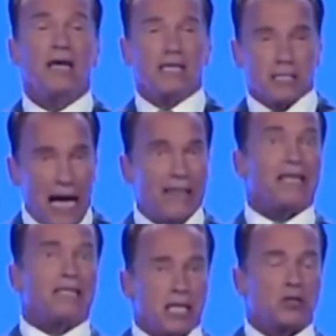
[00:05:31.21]
So I
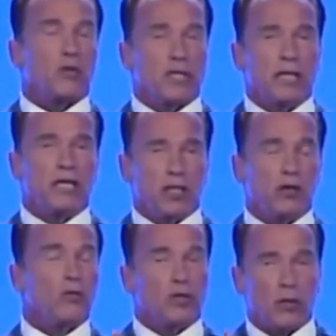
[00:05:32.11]
think that's what you need to
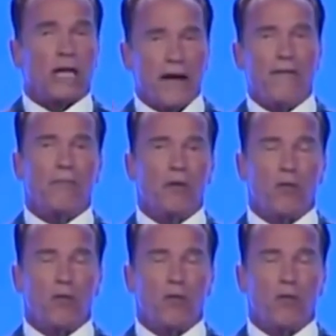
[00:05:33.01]
do. Don't ever be